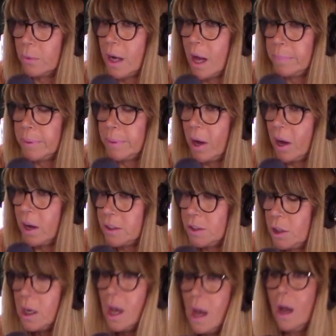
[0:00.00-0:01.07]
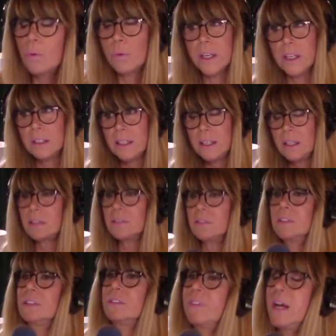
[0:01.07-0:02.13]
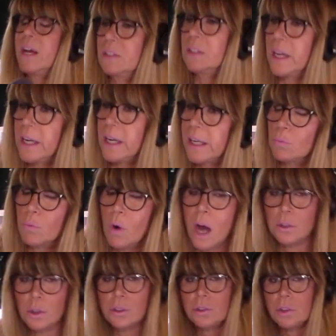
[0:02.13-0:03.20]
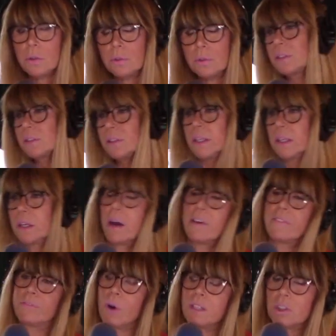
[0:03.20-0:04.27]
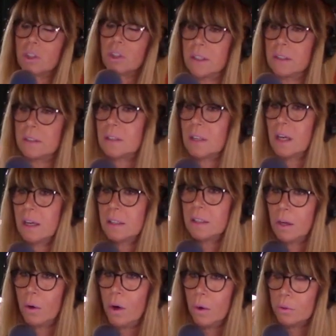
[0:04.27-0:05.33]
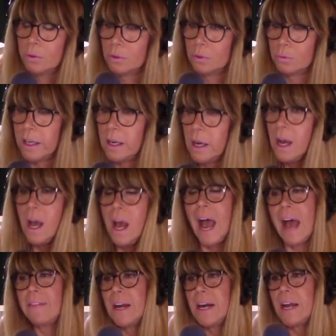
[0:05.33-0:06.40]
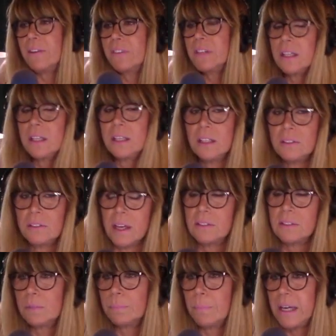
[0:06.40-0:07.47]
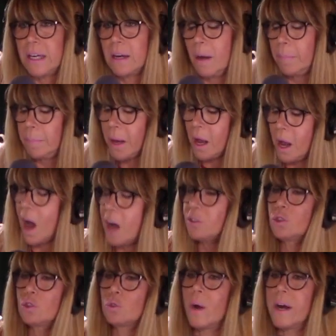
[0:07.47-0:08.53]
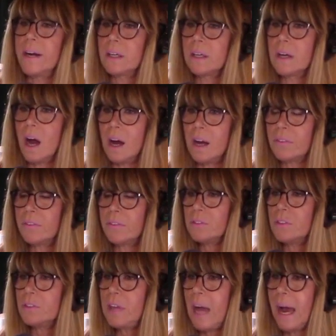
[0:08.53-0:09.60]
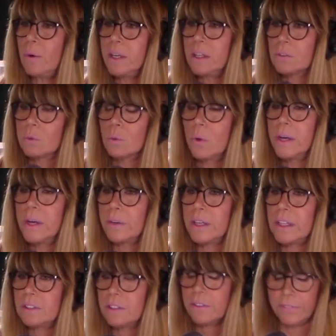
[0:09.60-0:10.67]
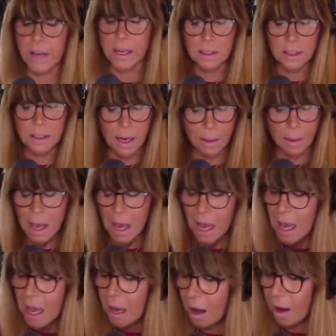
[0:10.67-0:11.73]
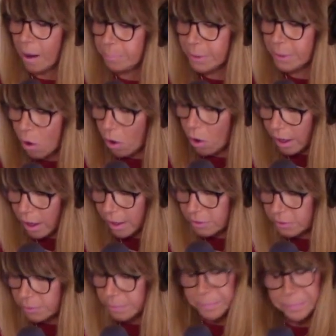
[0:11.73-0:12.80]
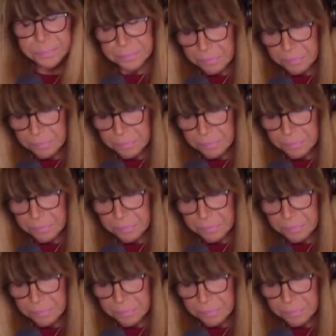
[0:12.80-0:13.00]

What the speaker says: you and I'll be behind you. Really? Isn't this fascinating? And Roger Stone is sitting on a fraudulent, you know, host's radio, and that everything he says is made up. I swear to God, this is how his lawyer is defending him, because